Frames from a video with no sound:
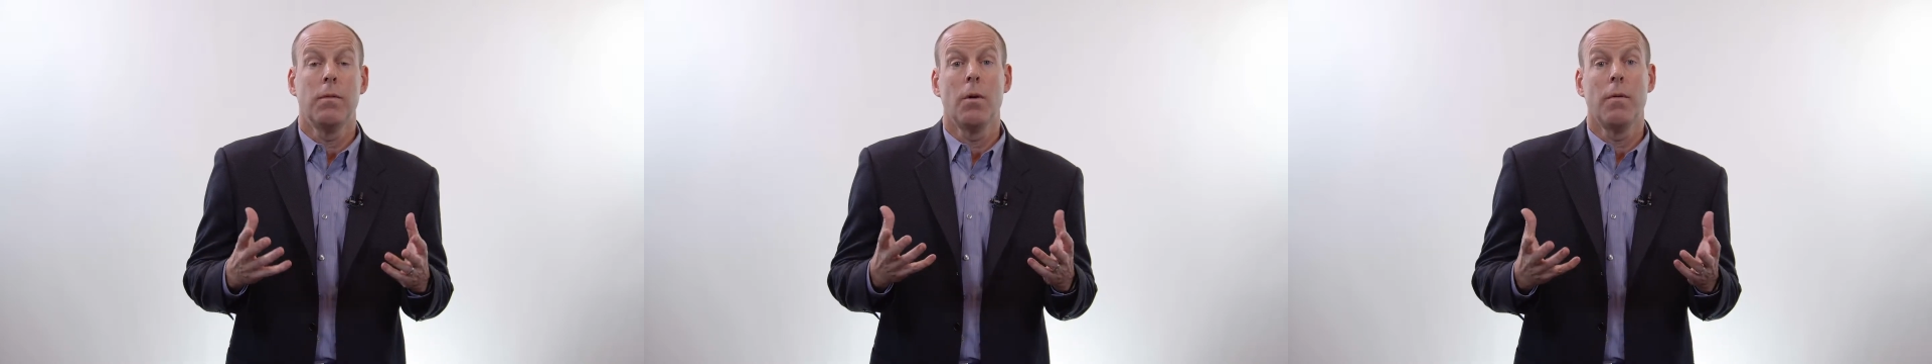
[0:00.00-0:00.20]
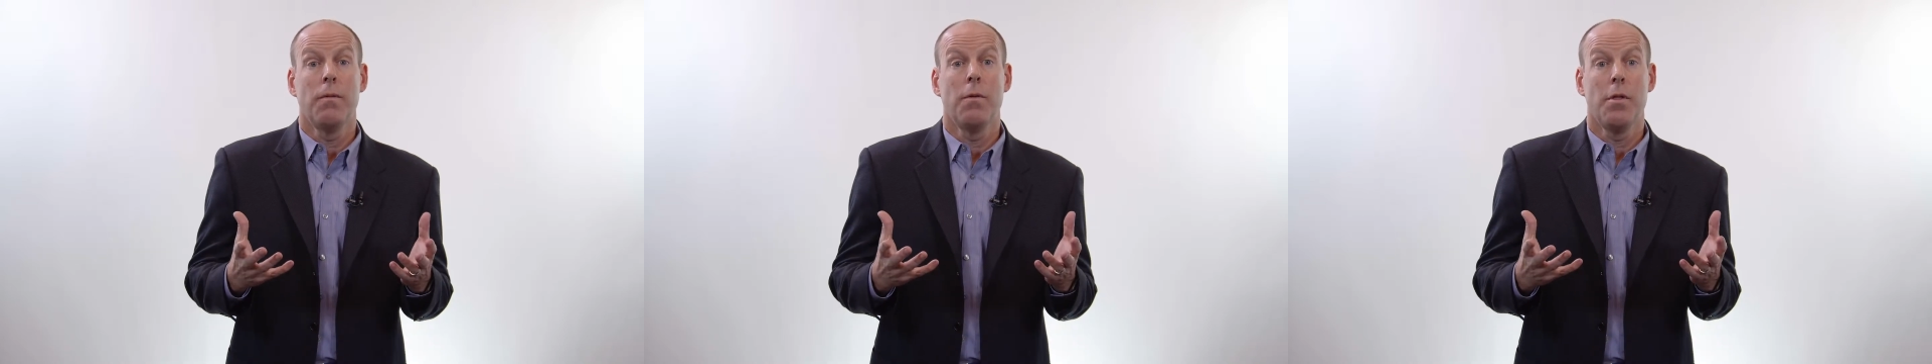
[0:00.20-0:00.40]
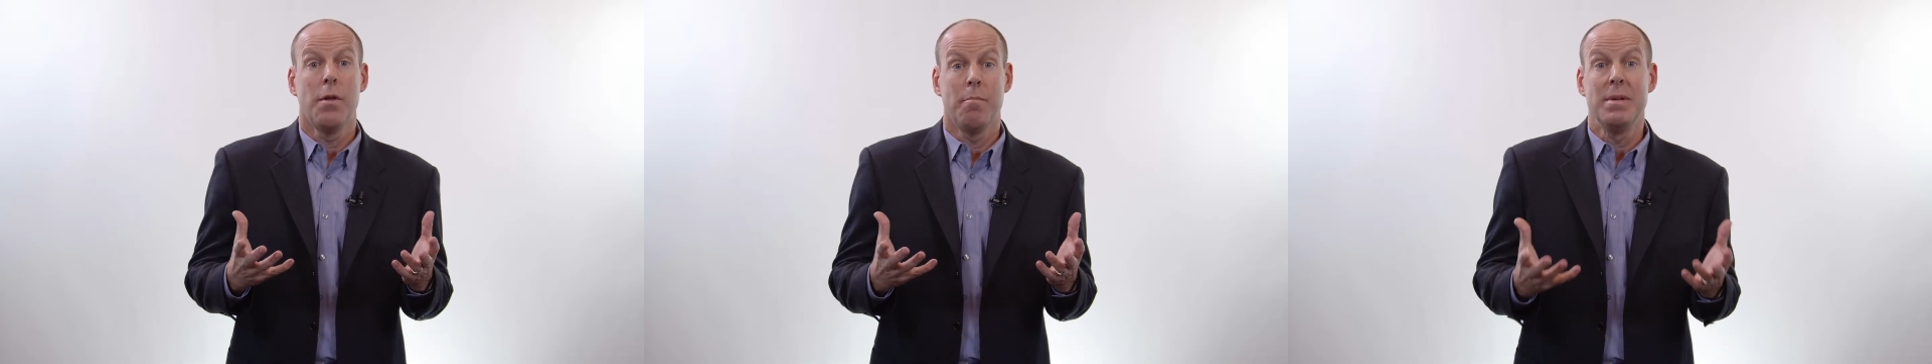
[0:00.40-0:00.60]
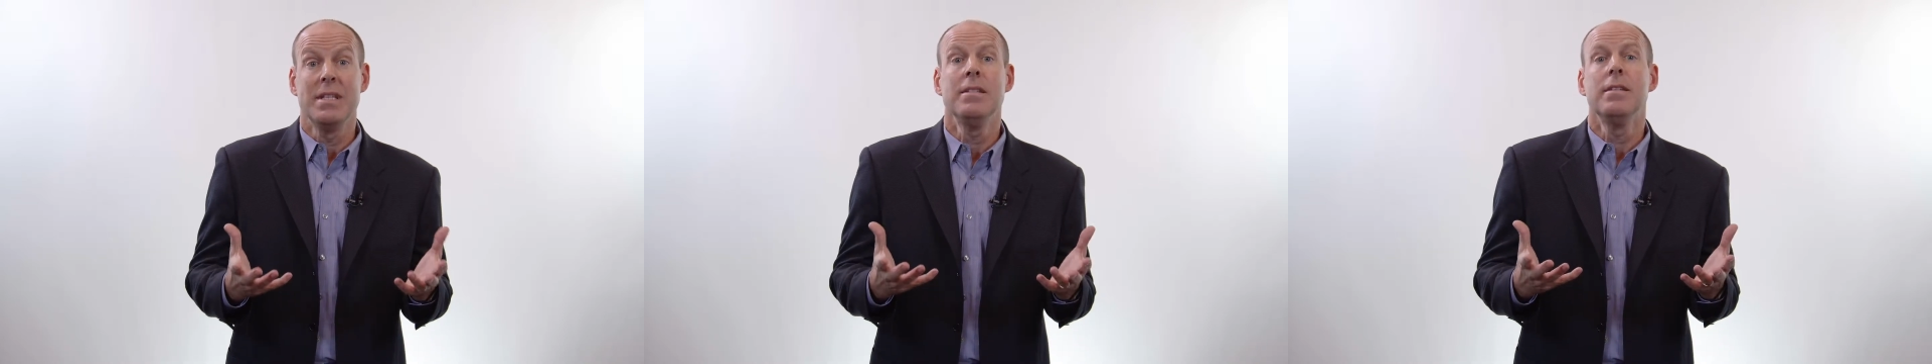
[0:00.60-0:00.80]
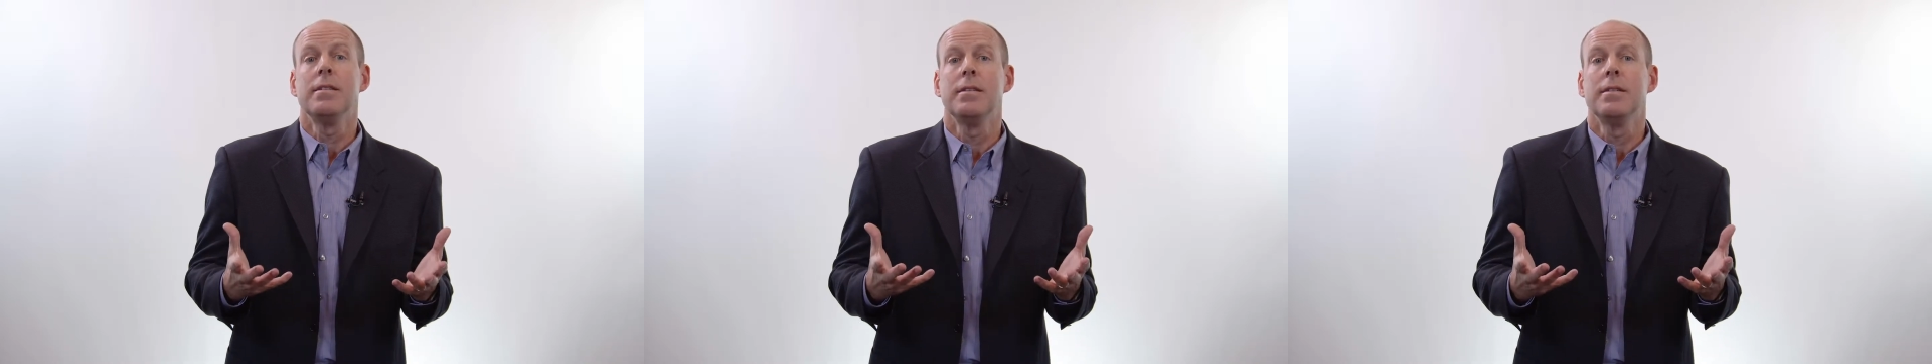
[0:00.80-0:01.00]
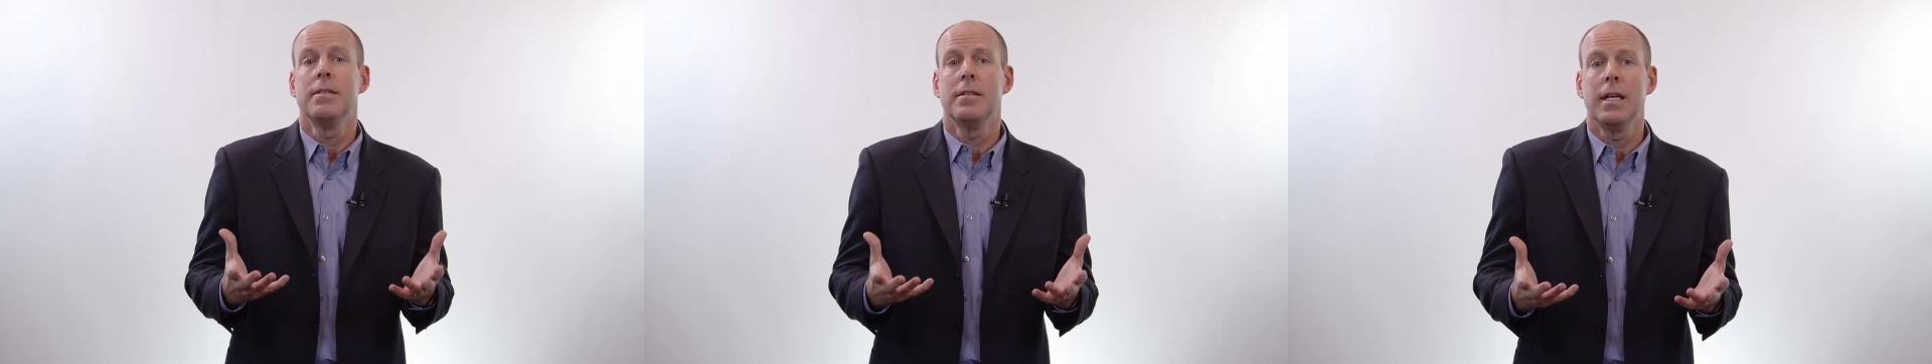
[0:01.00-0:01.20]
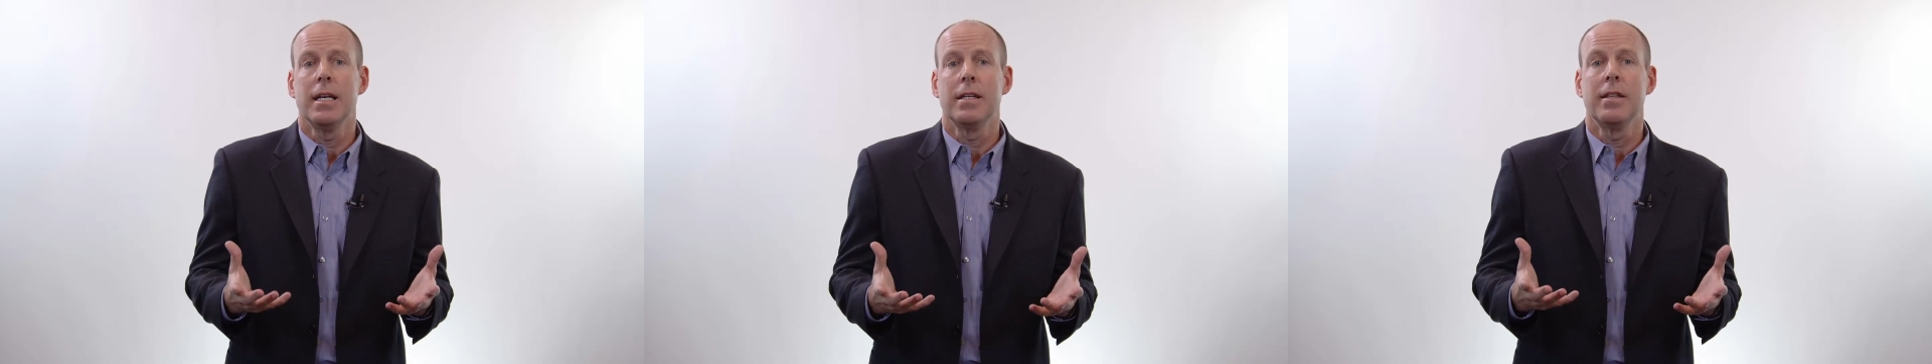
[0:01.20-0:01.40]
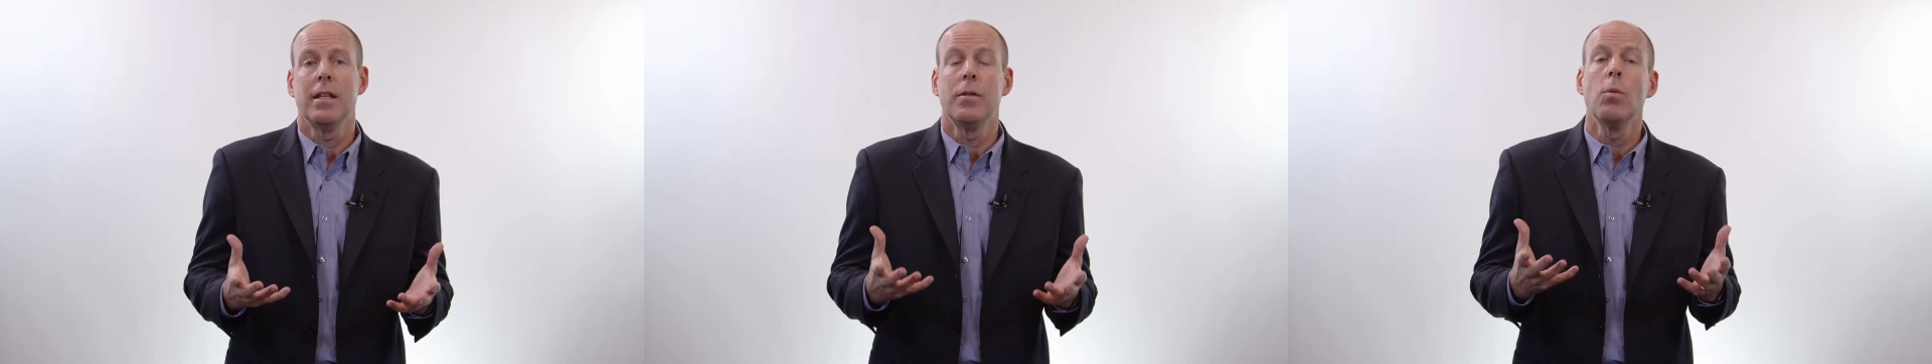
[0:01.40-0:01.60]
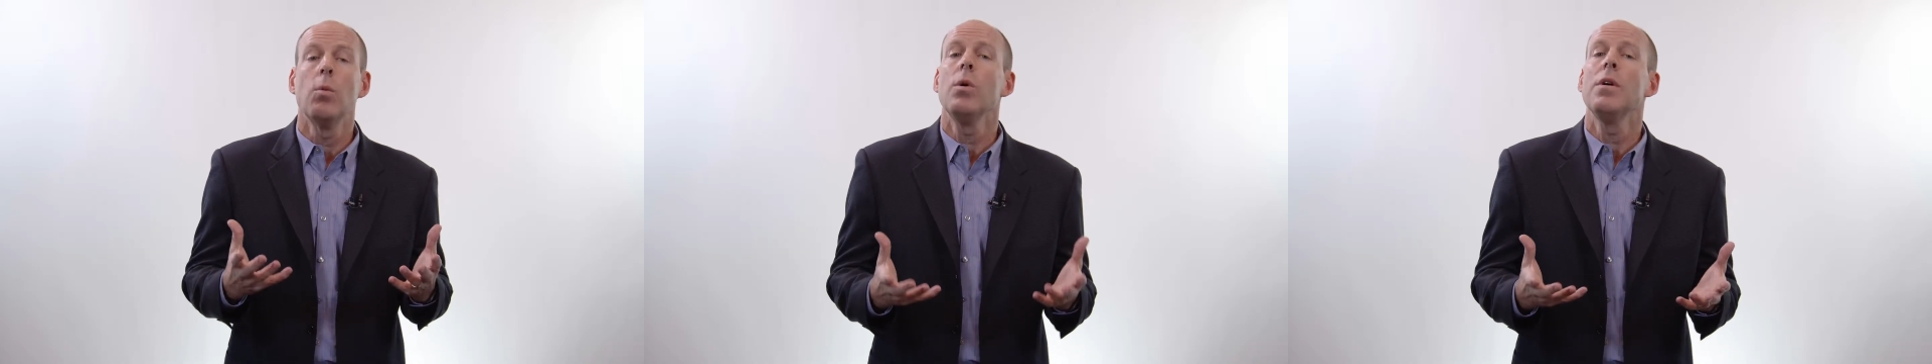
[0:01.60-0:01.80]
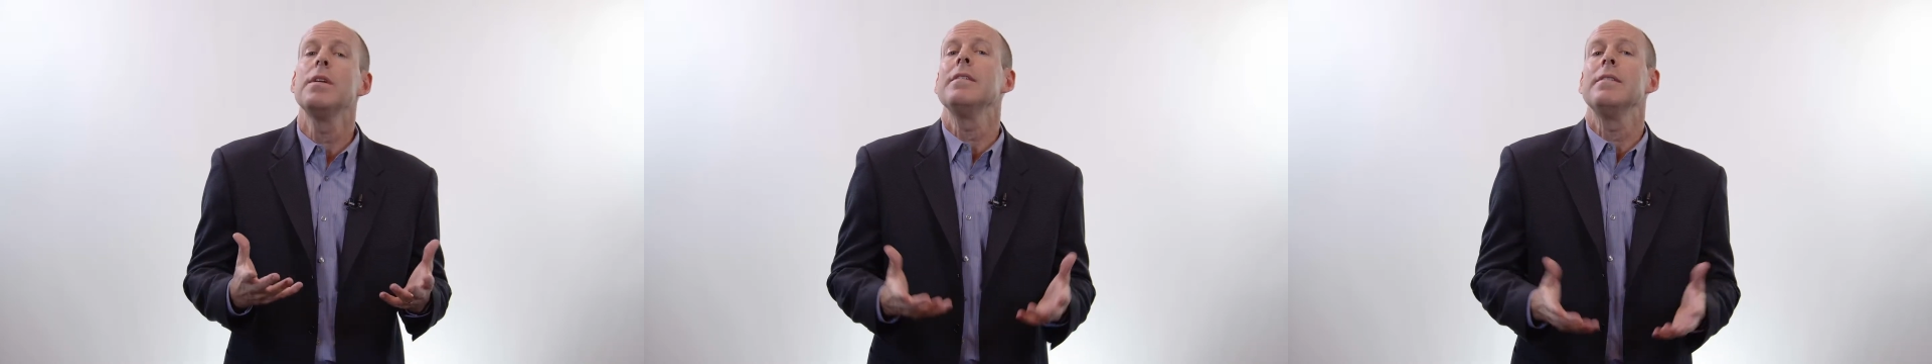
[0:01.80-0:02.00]
for the business's sake, that the
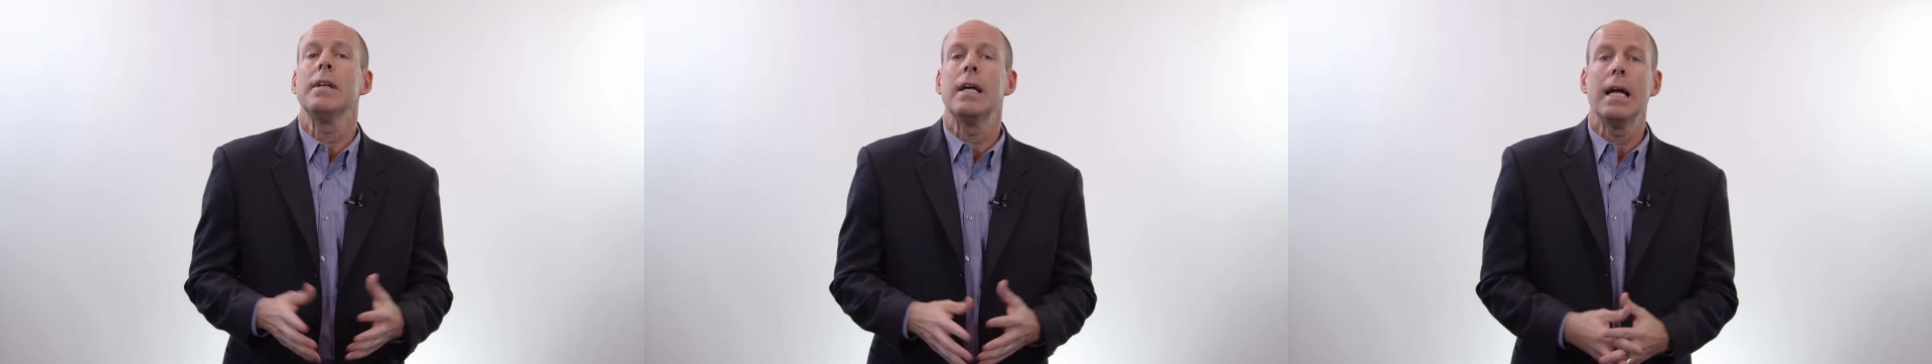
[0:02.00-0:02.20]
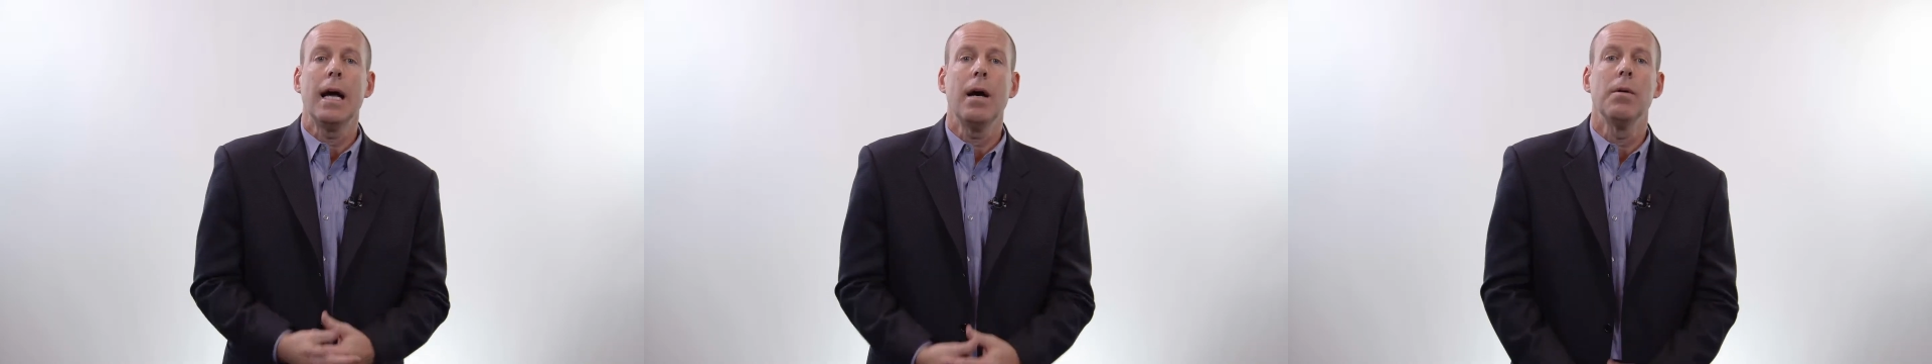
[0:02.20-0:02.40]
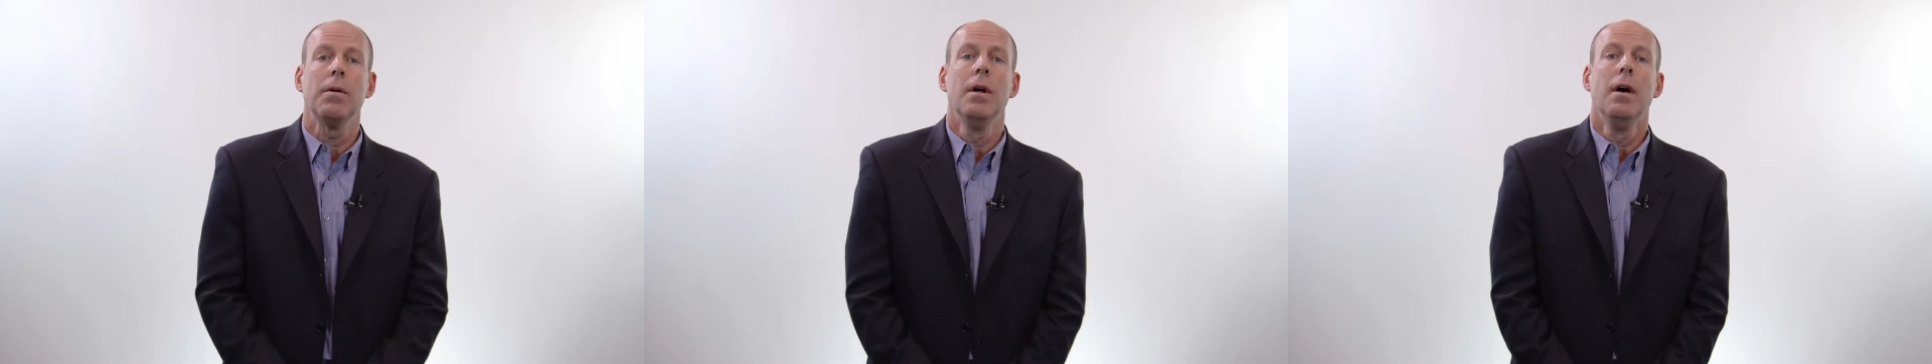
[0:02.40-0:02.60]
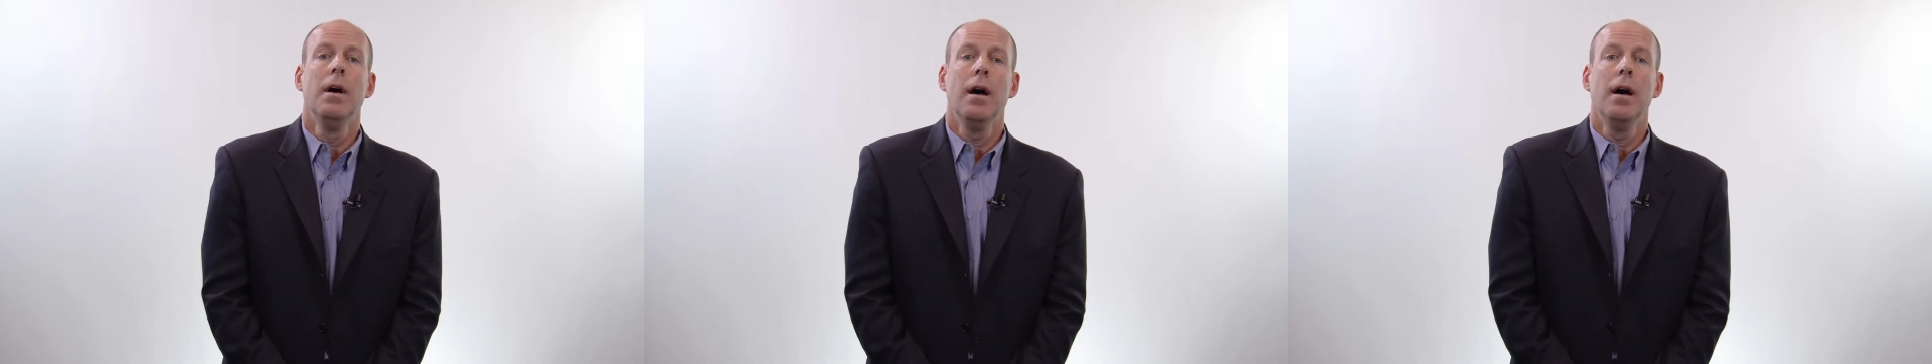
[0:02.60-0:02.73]
word doesn't get out